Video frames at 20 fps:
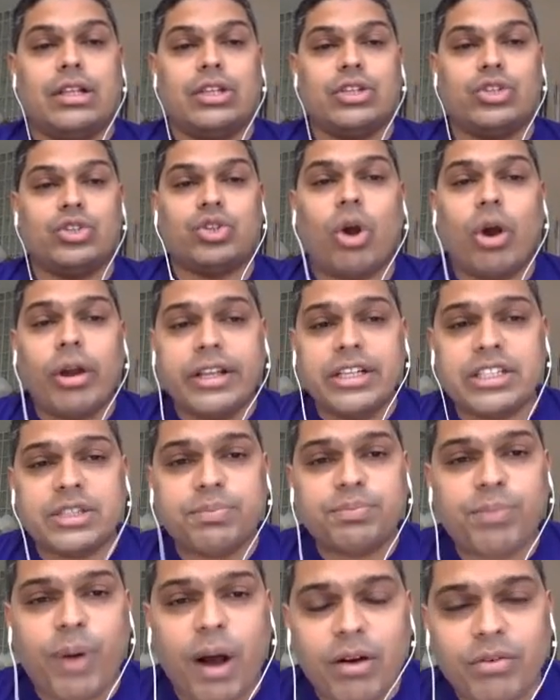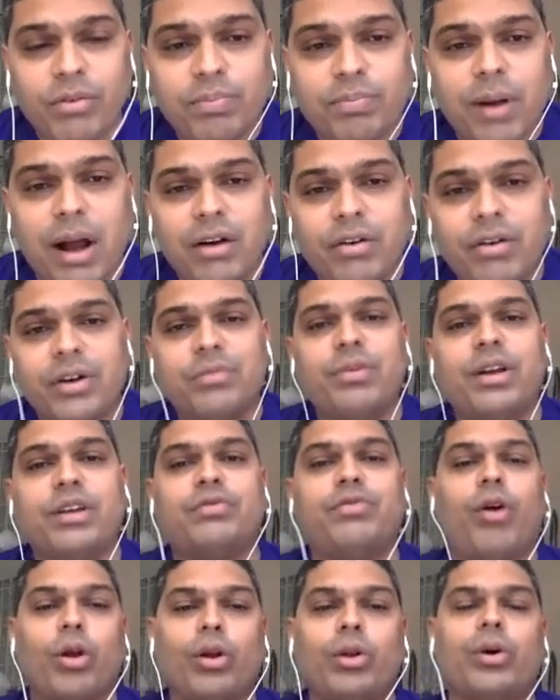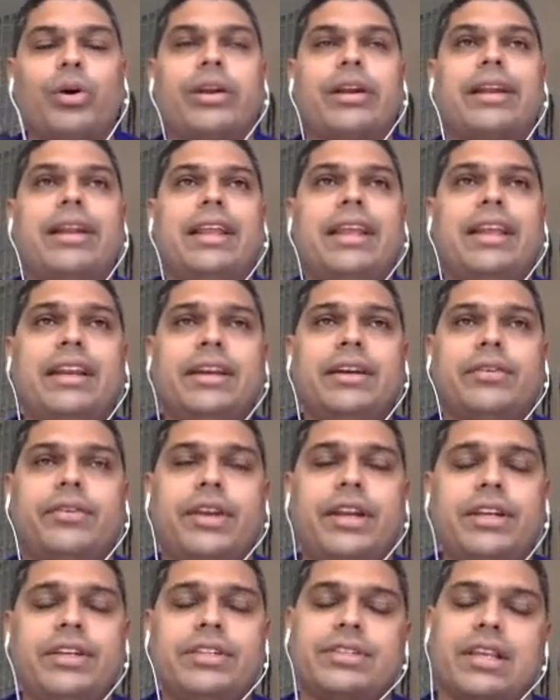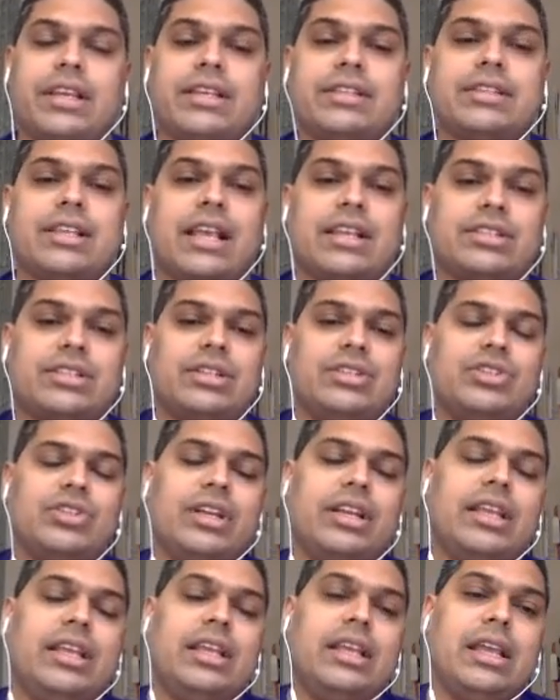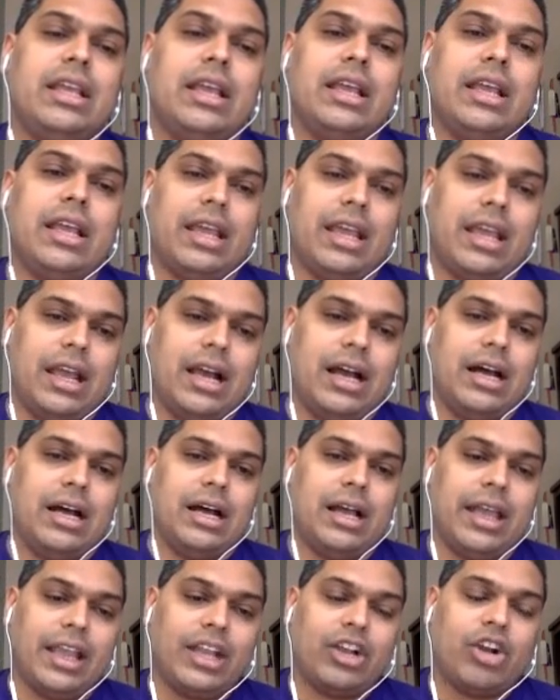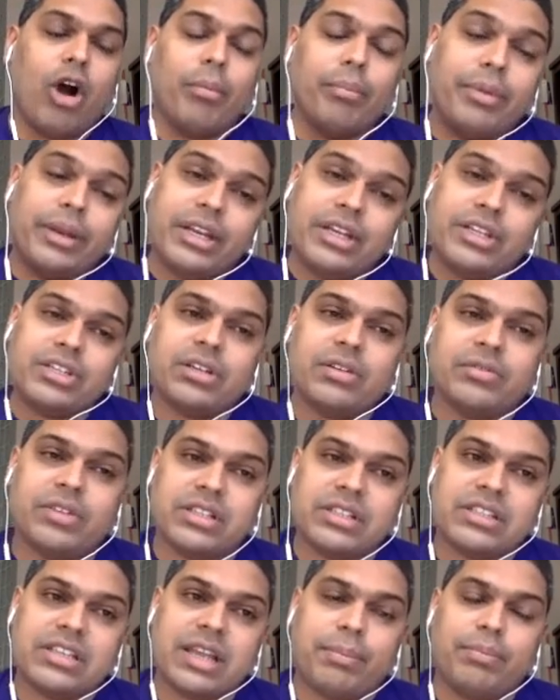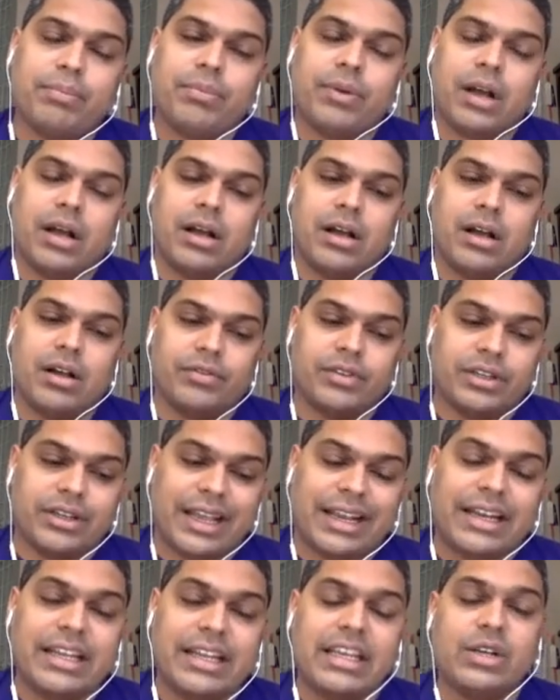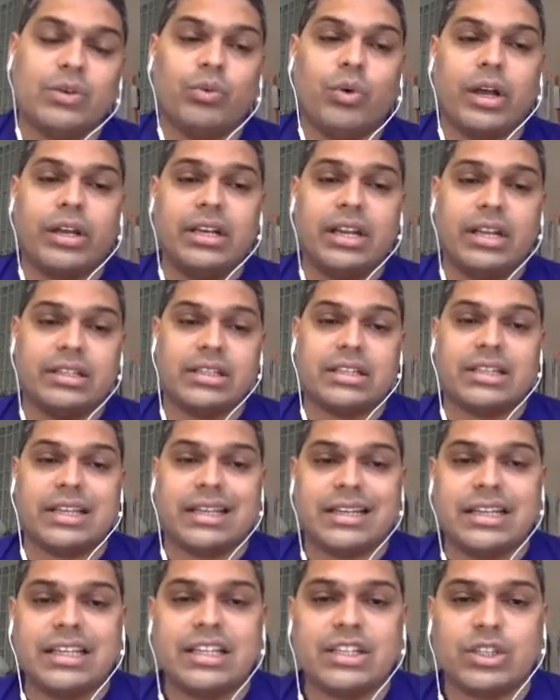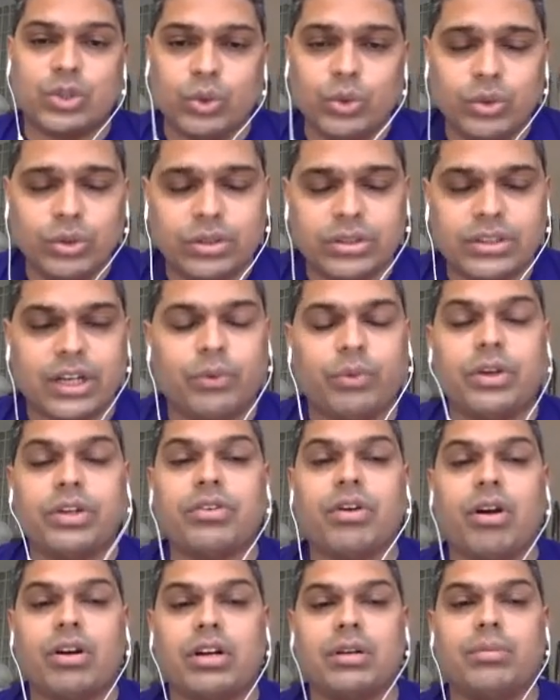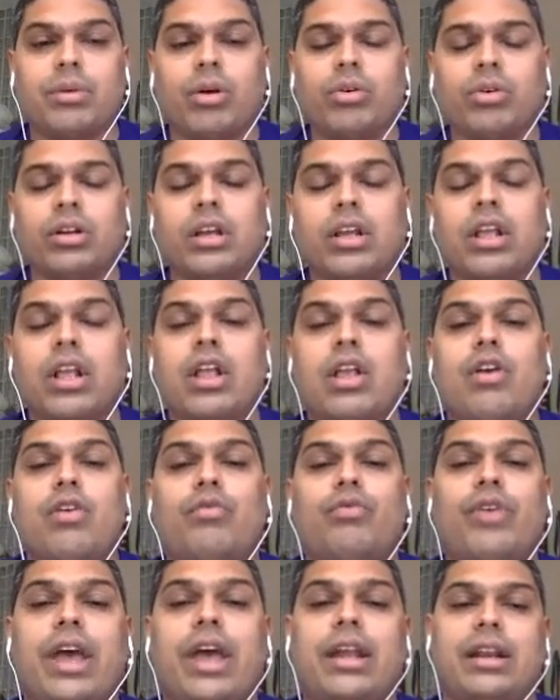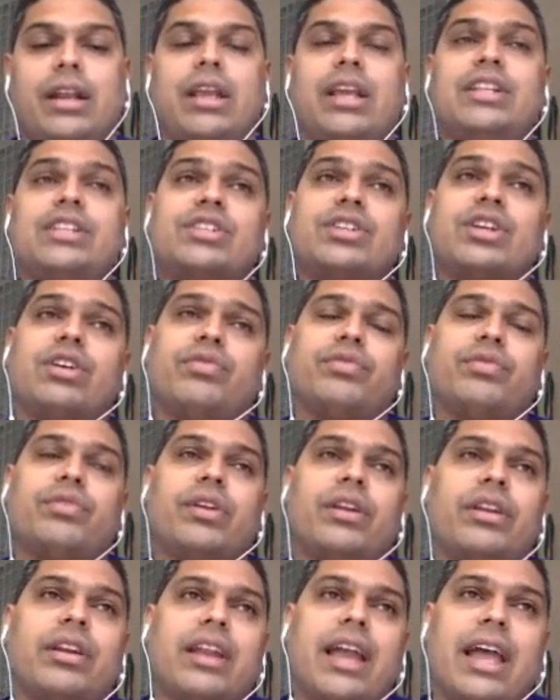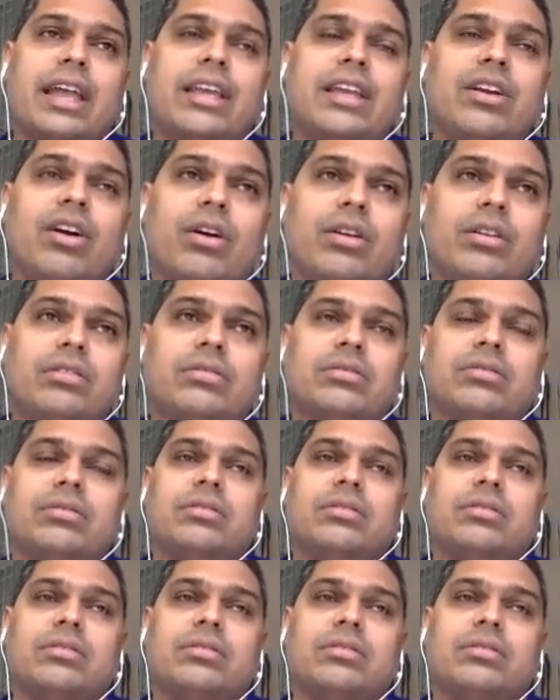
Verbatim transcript: Joins pow- powered by follower le- reads is essentially uh, a combination of the step uh, of the technique one and the technique two that we talked about, where instead of relying on